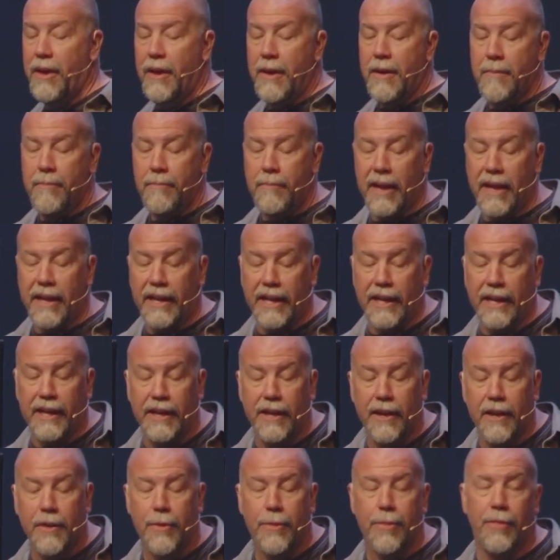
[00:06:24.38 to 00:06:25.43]
many
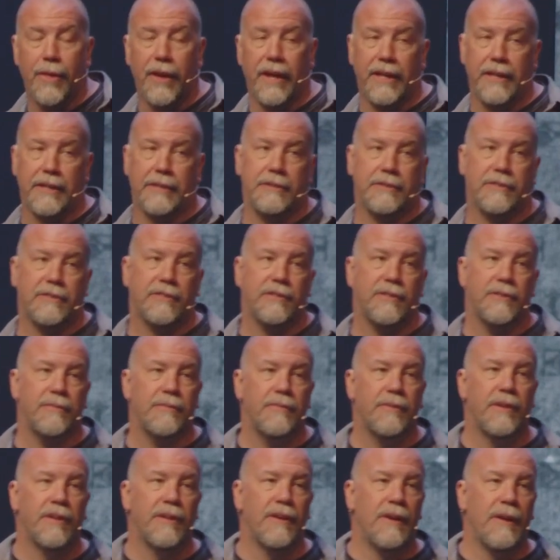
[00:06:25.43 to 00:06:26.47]
things.
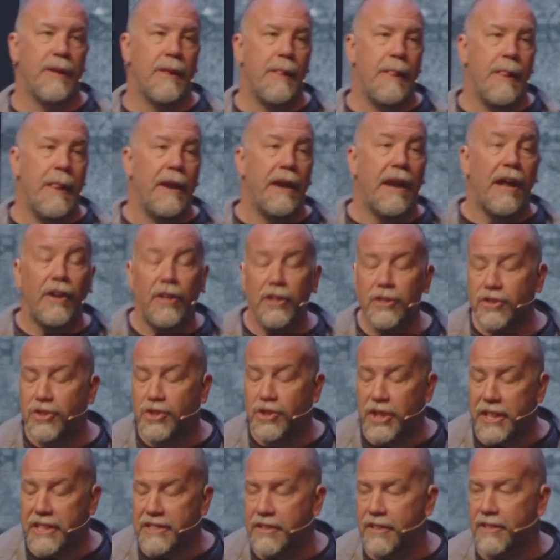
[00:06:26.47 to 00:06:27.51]
Now, here's
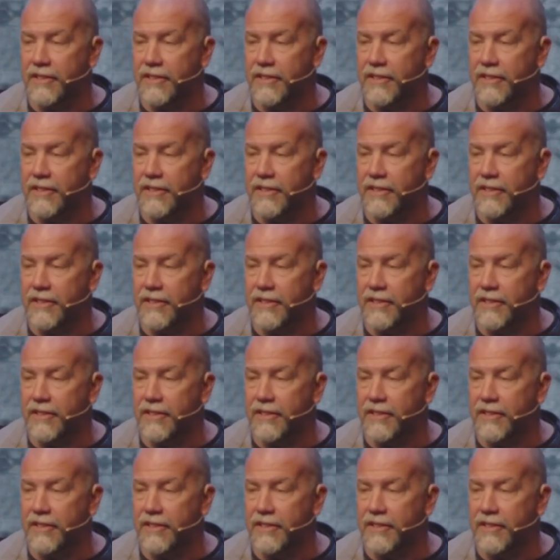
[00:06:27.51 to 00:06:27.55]
Jesus.